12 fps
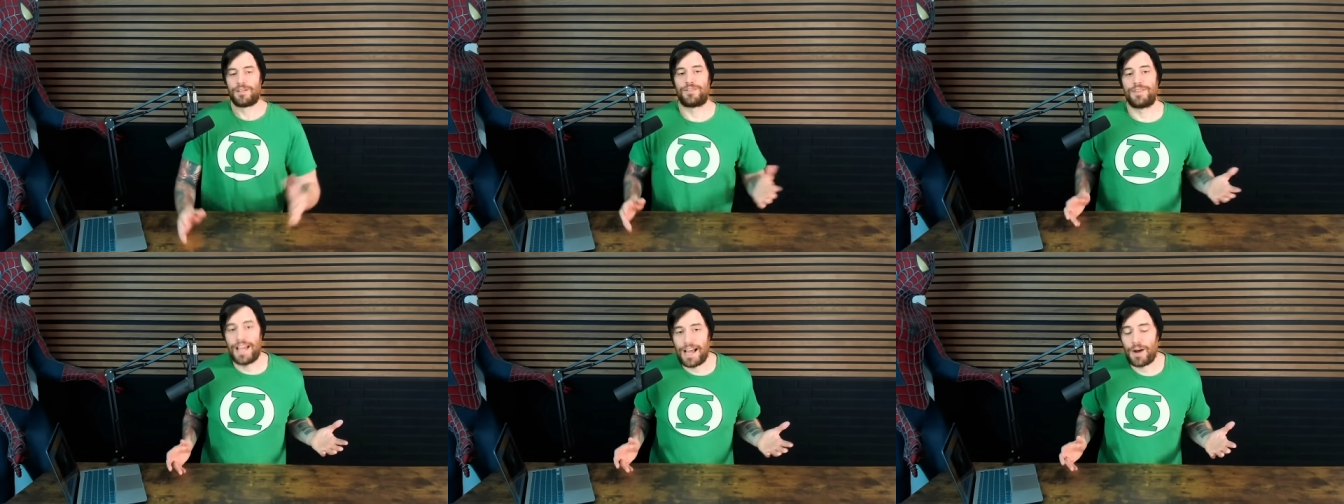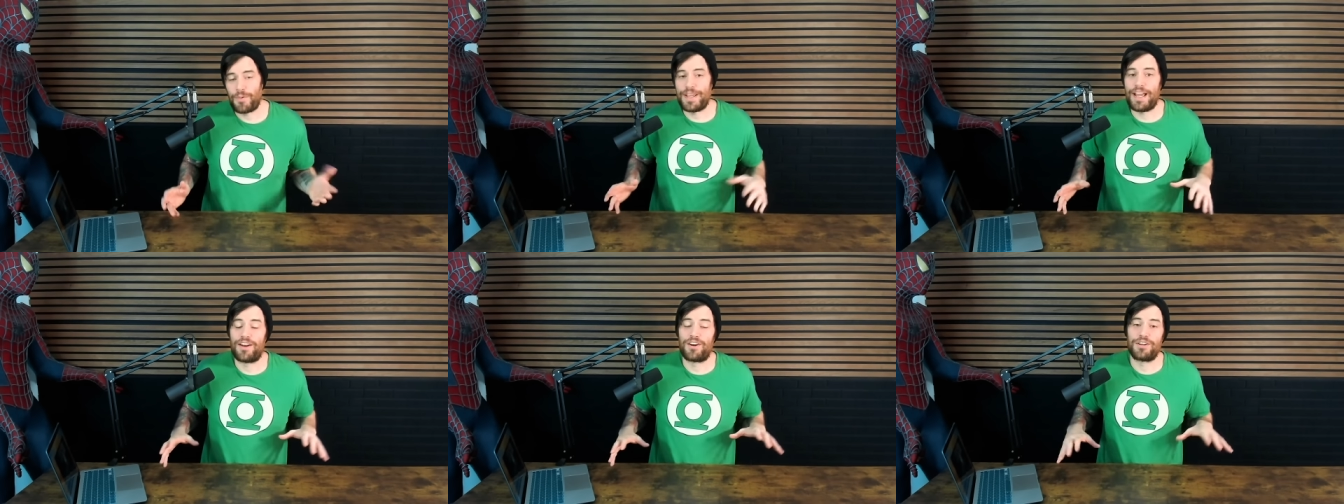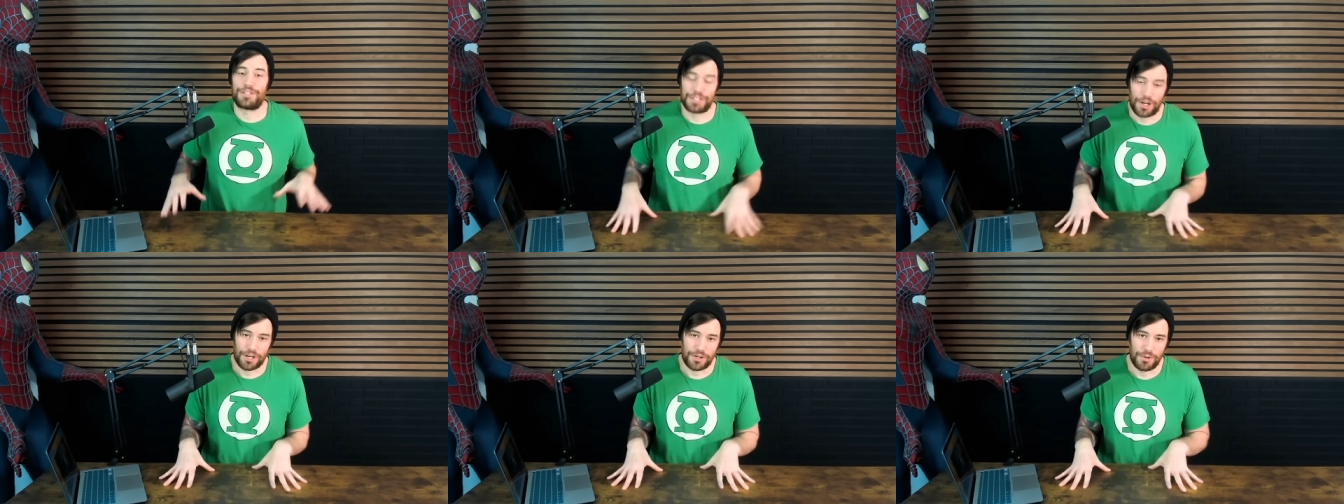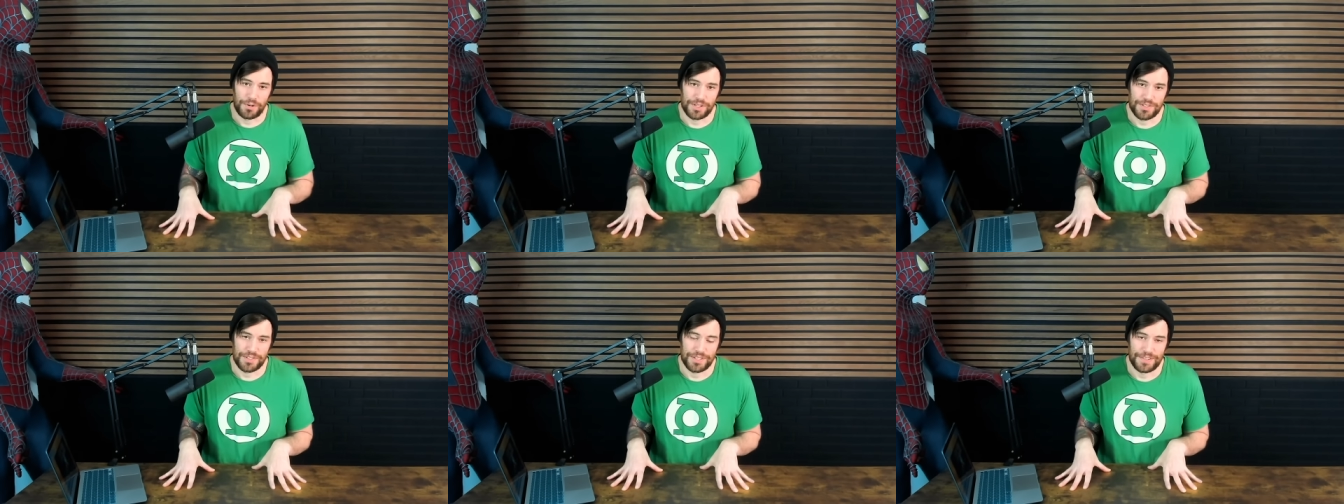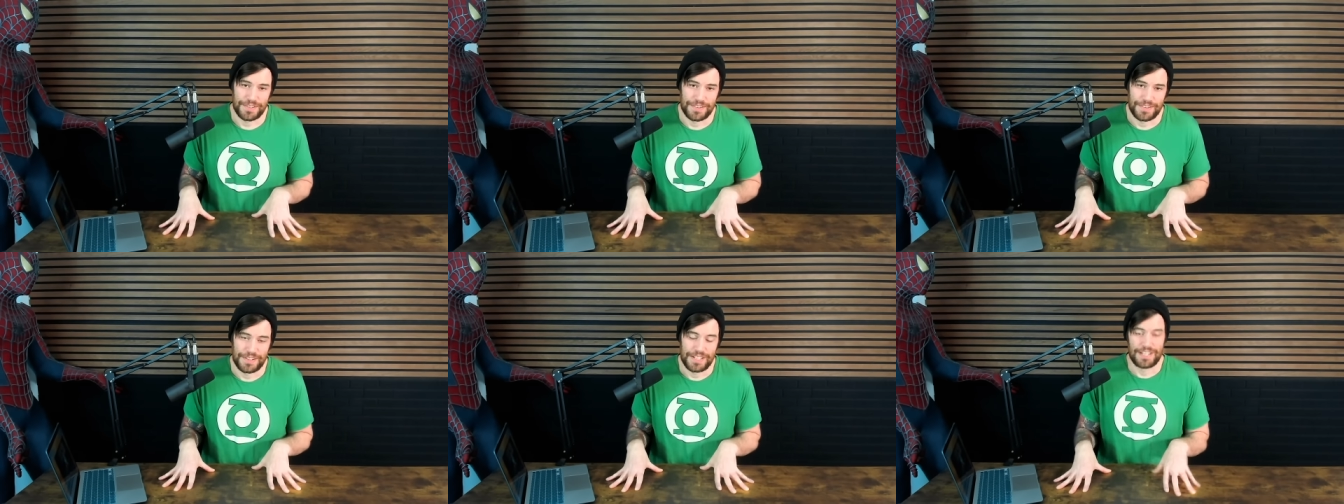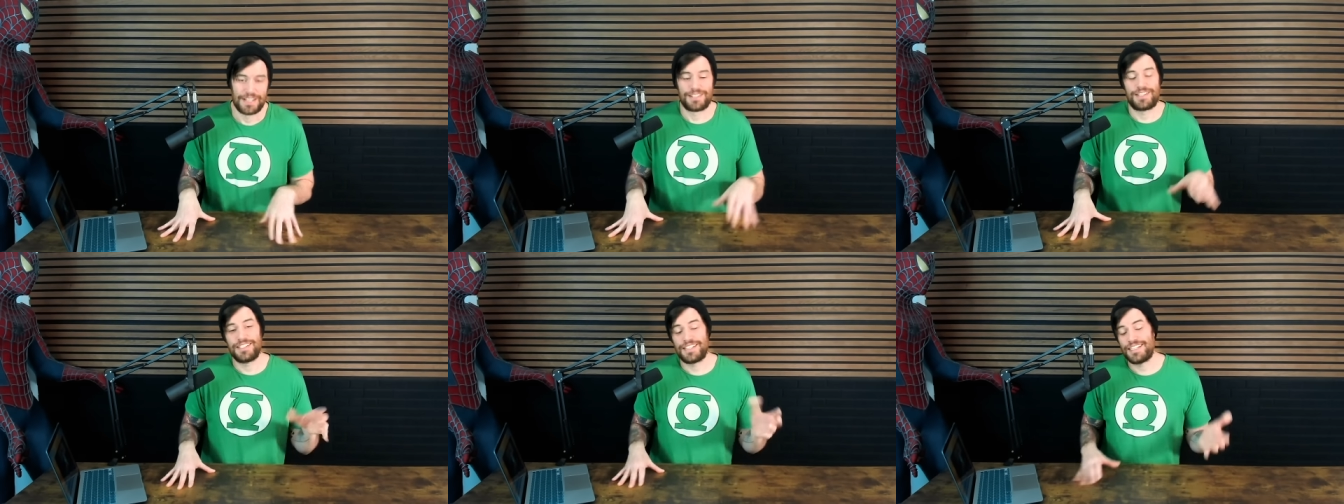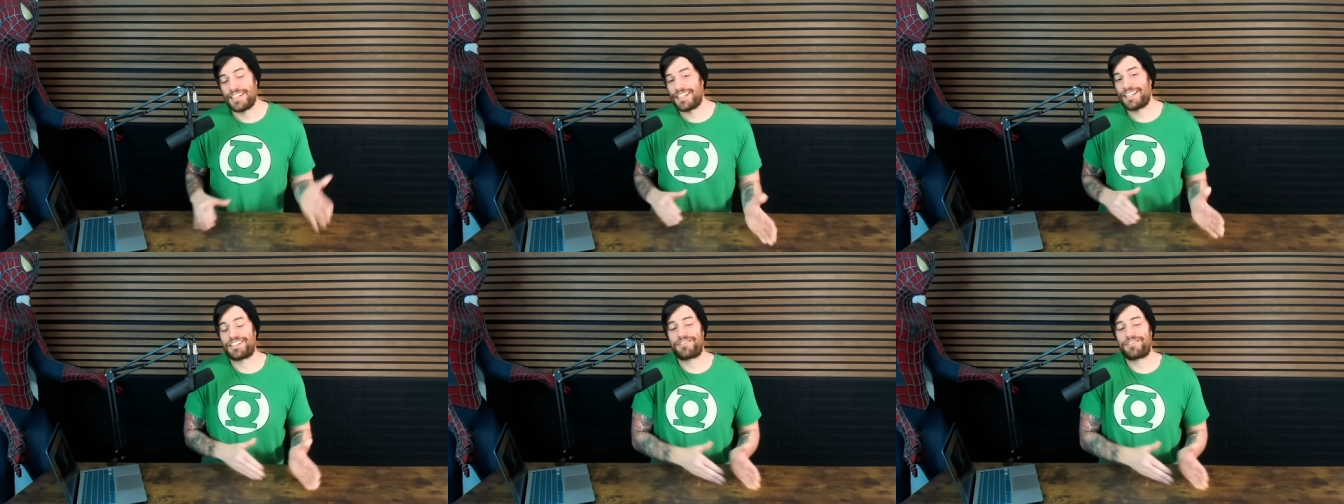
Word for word: So now we enter Dark Horse. Since he didn't get to